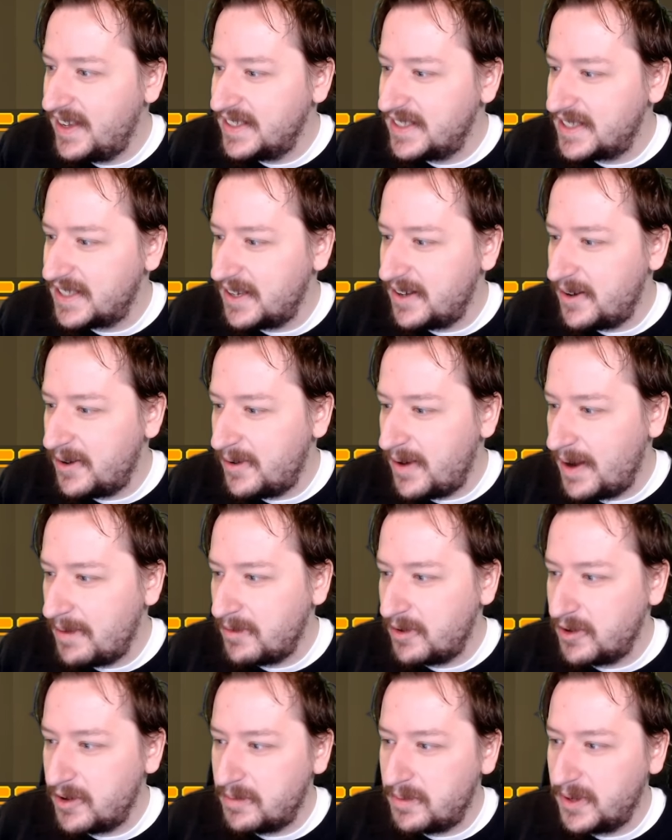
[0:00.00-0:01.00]
So
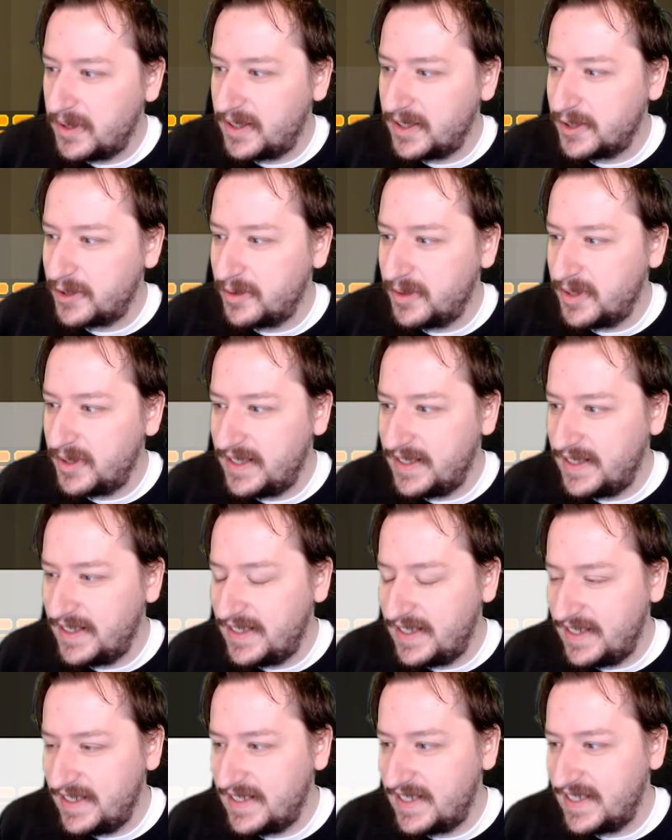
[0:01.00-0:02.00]
I'm going to put this one into
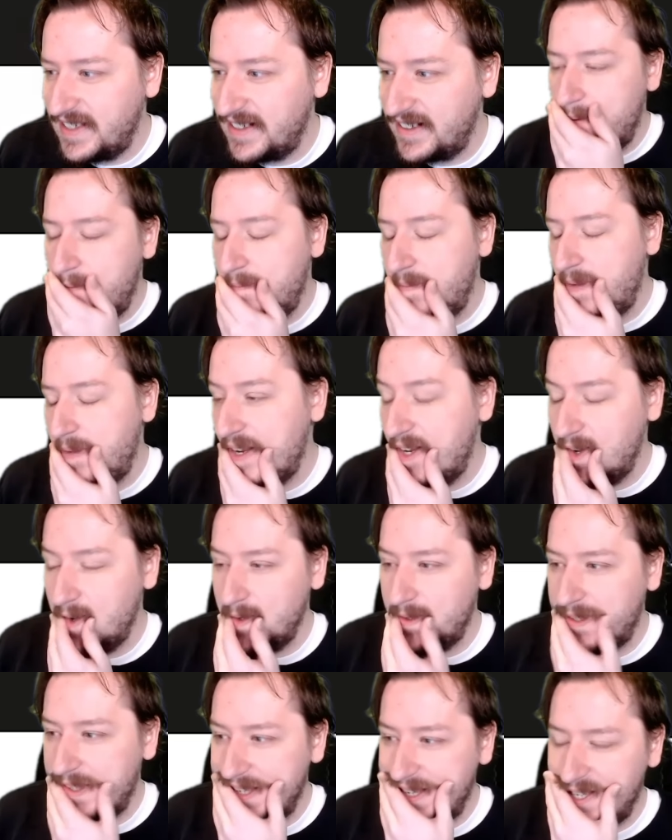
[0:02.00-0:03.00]
D tier. I
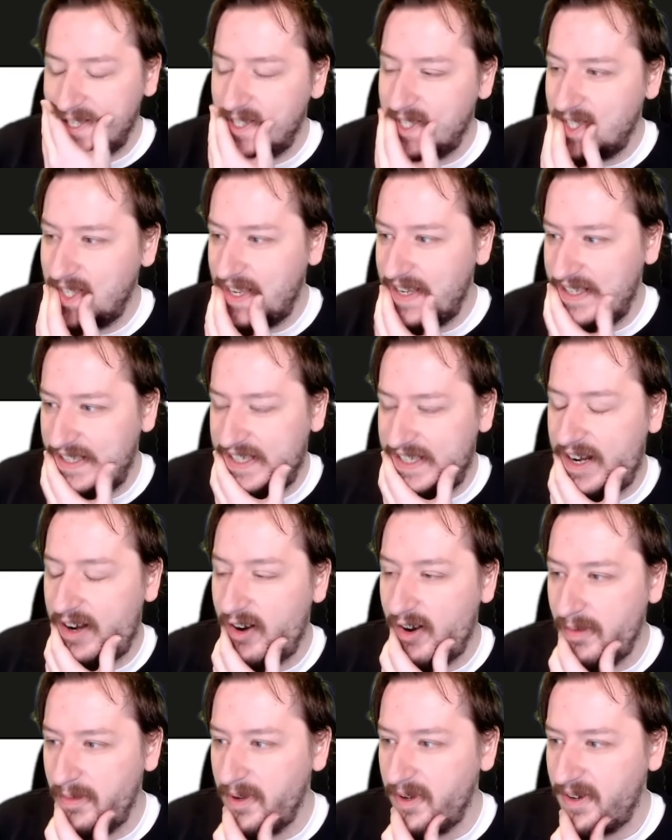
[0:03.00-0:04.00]
don't think it's like
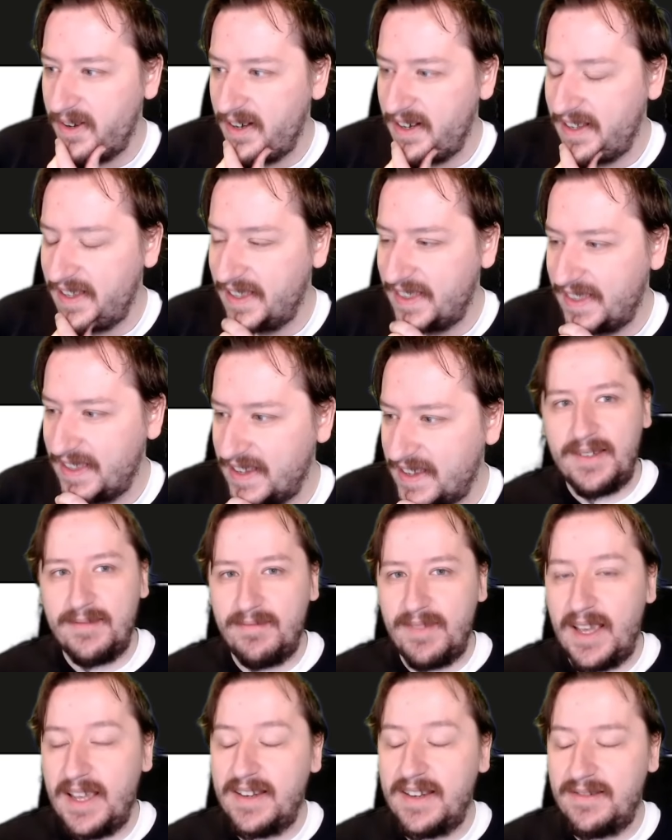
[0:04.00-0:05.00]
terrible or
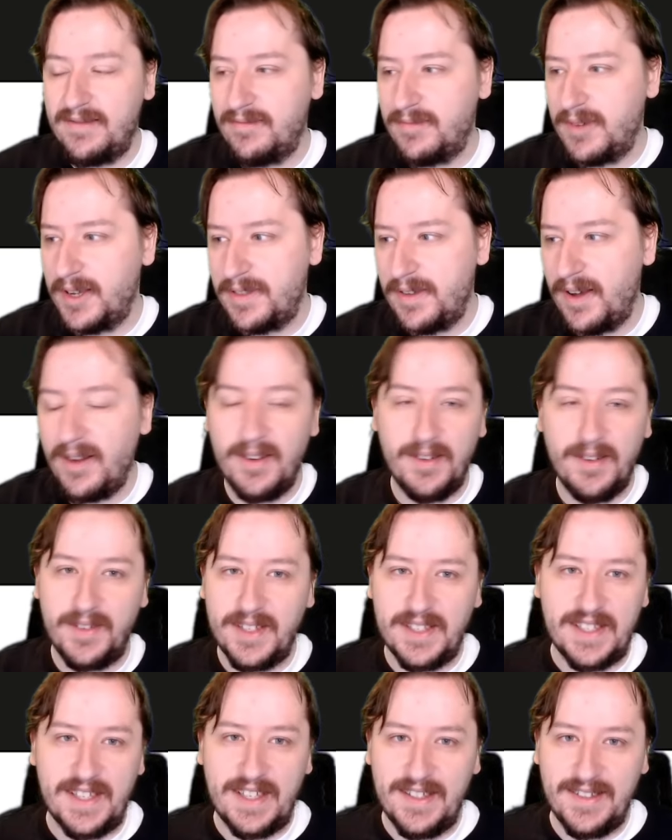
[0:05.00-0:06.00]
anything, and with all of
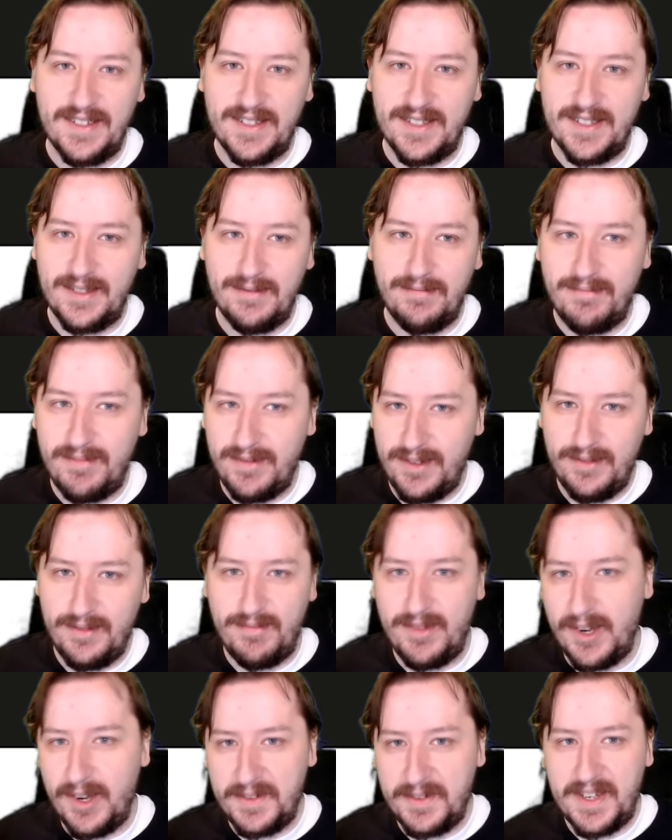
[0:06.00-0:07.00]
these skins,
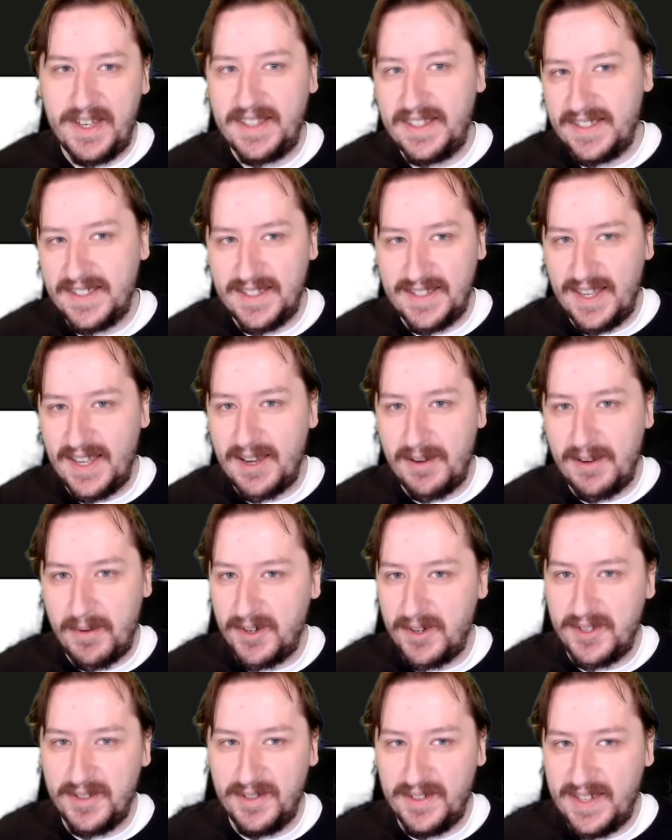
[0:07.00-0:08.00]
don't take this as like a
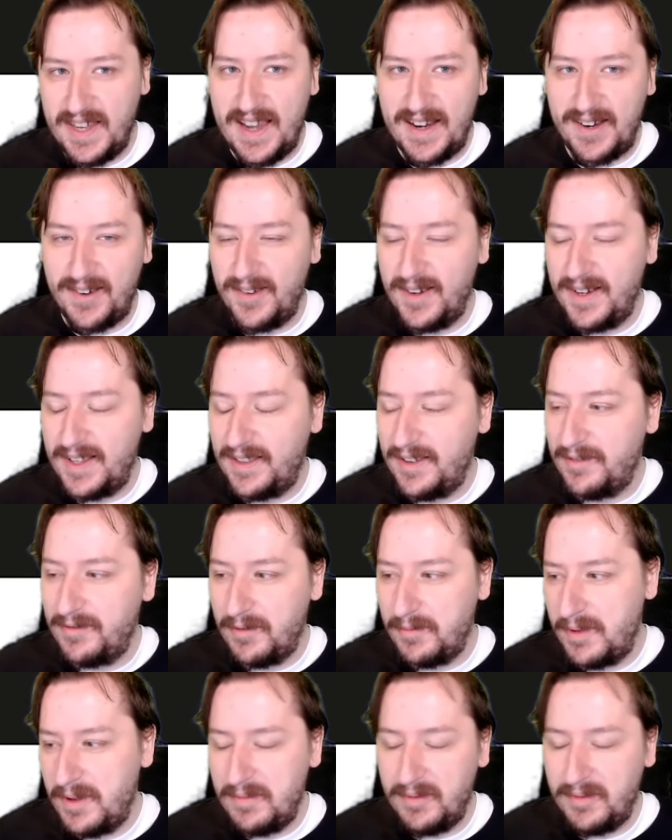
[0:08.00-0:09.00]
personal attack or anything
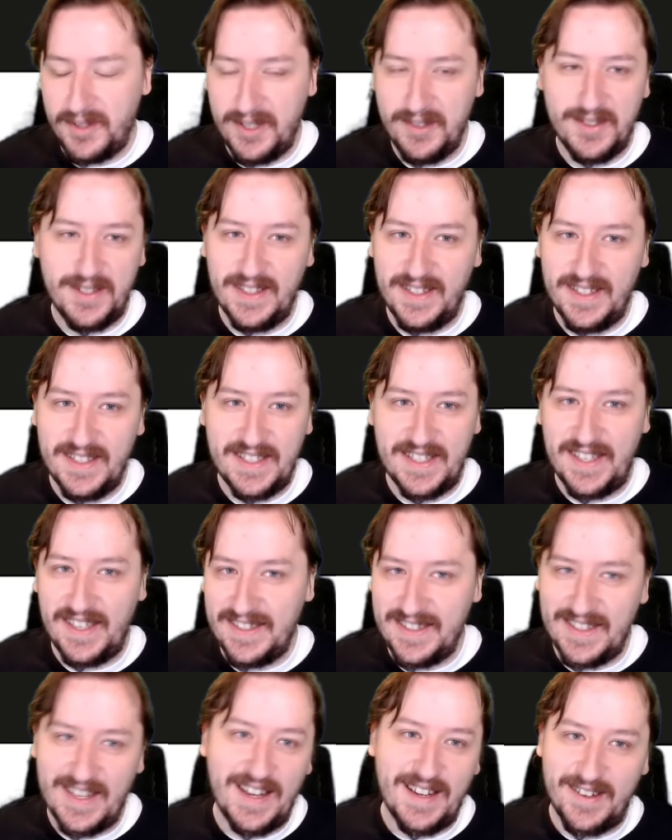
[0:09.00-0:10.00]
for people using these
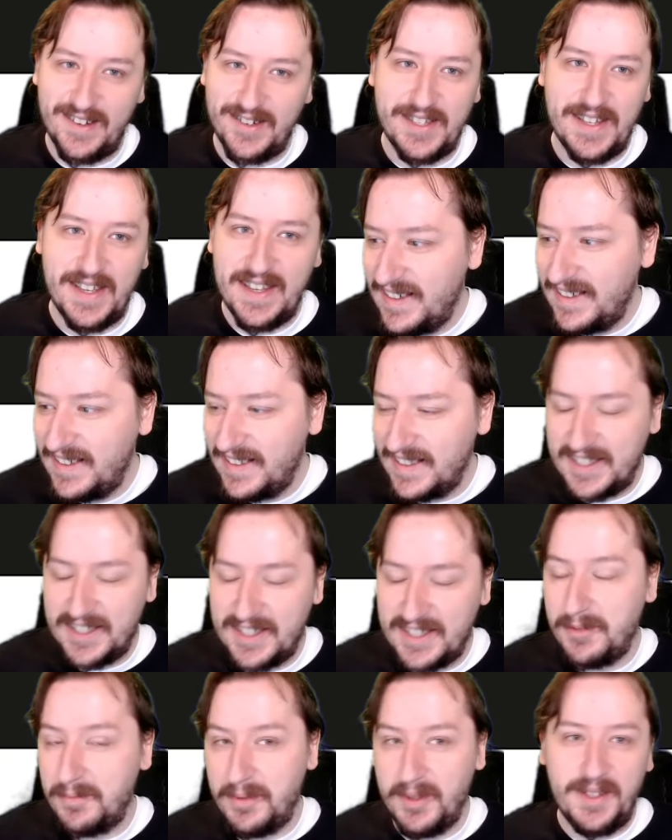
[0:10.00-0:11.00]
skins. I understand it. This
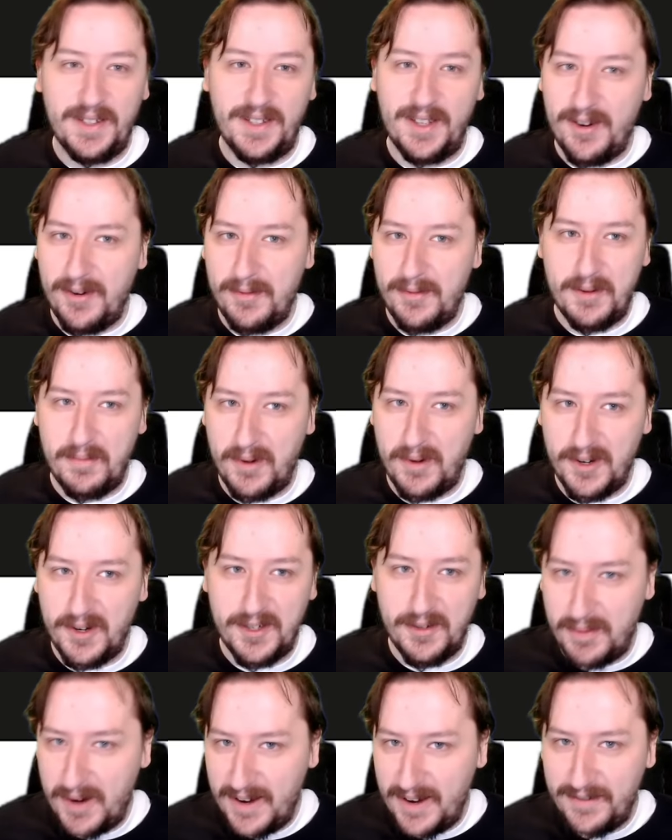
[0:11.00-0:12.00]
is completely open to
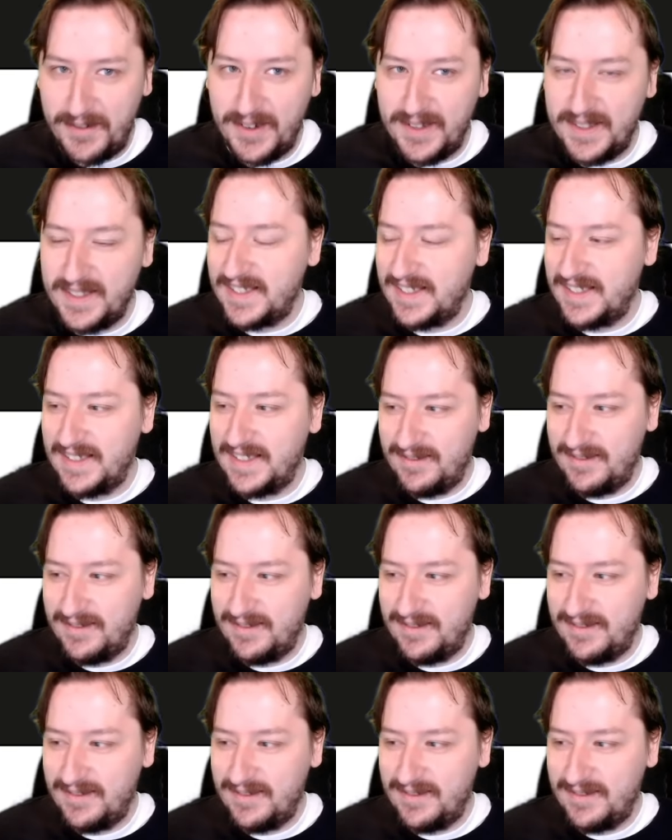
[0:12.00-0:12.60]
personal preference.